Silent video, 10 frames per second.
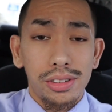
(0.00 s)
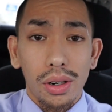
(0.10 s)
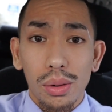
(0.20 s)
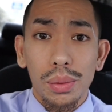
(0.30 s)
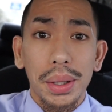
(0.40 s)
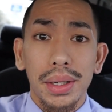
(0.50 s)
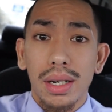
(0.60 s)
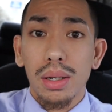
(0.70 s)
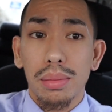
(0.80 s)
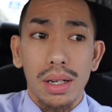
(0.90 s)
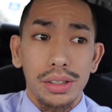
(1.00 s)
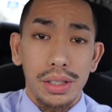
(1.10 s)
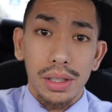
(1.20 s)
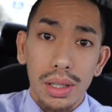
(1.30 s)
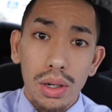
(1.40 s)
just started working out about a
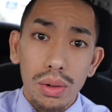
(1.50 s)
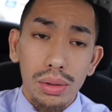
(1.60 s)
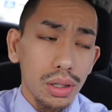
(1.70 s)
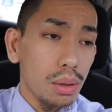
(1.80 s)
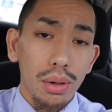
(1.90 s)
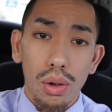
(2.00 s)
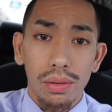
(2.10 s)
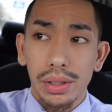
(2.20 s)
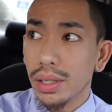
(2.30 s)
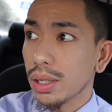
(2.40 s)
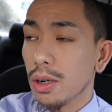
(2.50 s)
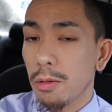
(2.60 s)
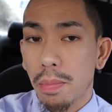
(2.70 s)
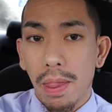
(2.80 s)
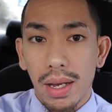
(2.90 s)
year ago, a little bit over a year
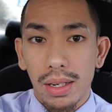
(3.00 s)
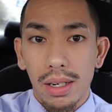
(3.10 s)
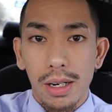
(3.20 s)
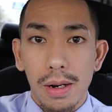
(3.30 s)
ago, and